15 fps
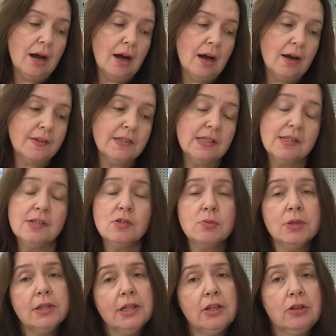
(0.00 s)
uh, this is
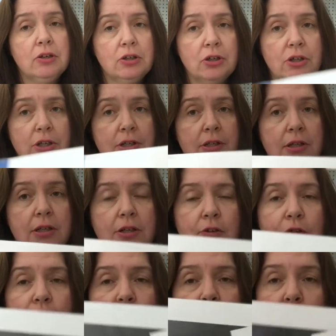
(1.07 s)
really good
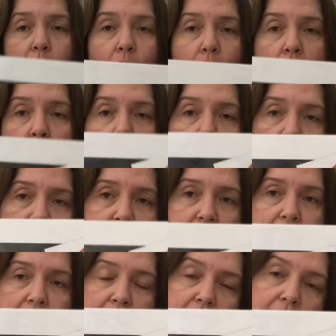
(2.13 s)
for art
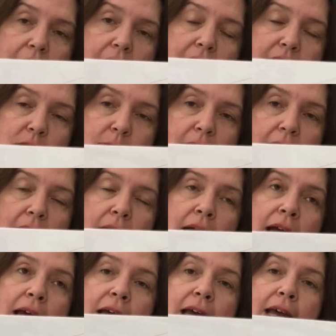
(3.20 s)
making as well.
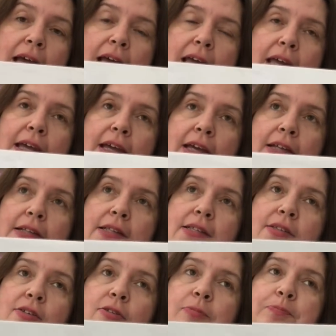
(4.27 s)

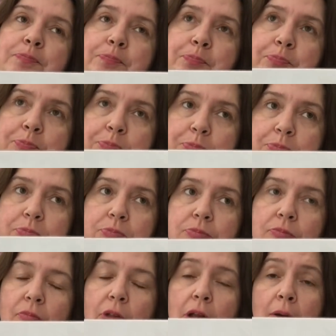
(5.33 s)
It's
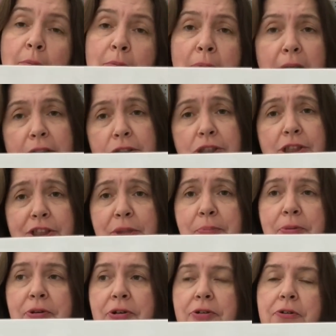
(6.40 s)
much
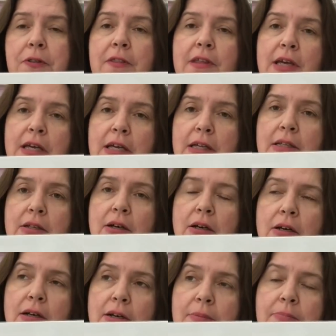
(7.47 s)
cheaper than
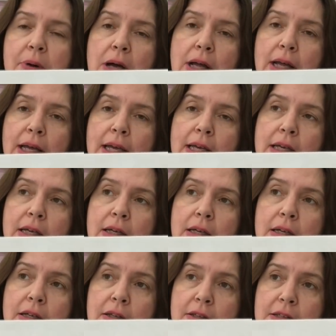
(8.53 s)
uh, buying
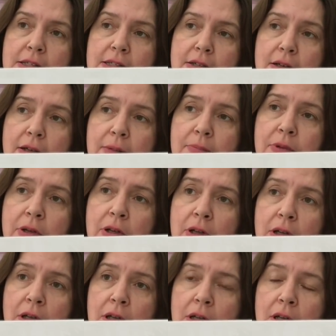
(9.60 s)
some
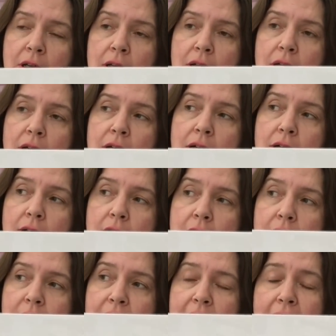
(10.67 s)
uh,
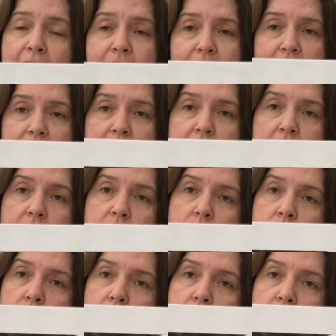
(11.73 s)
canvas
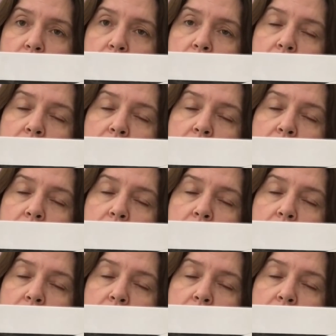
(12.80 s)
or